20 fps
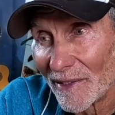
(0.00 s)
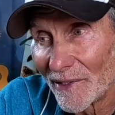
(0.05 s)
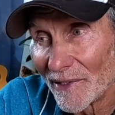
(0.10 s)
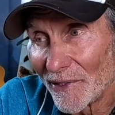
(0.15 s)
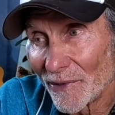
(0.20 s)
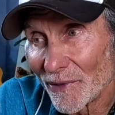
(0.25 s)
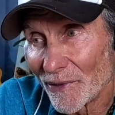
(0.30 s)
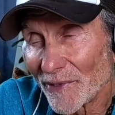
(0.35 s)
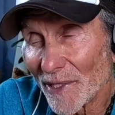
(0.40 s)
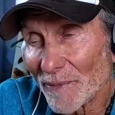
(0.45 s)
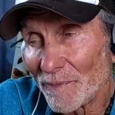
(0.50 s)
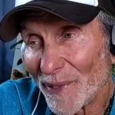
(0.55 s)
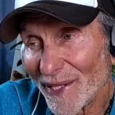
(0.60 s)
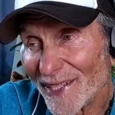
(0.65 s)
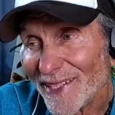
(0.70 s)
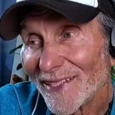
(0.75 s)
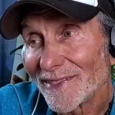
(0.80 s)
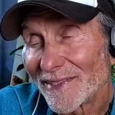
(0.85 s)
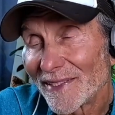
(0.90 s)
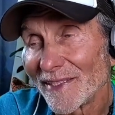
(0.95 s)
you know,
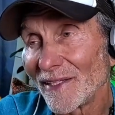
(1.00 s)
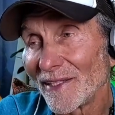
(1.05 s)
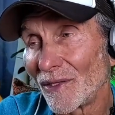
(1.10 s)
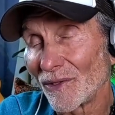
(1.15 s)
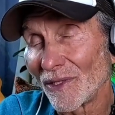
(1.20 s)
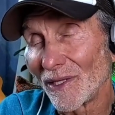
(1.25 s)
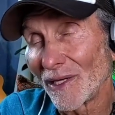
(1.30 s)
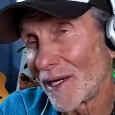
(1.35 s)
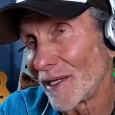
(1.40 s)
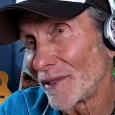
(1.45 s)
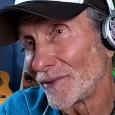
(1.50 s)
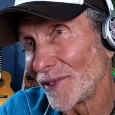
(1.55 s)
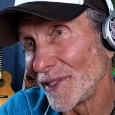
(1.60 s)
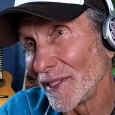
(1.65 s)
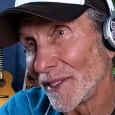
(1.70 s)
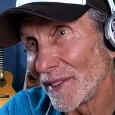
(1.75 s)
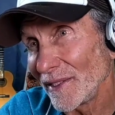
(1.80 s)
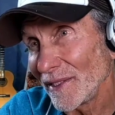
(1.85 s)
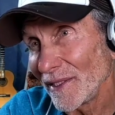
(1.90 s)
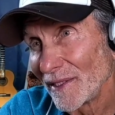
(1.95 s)
dependency on God,
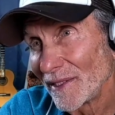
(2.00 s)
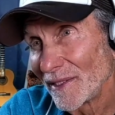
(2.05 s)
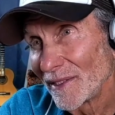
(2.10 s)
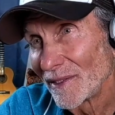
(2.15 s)
really.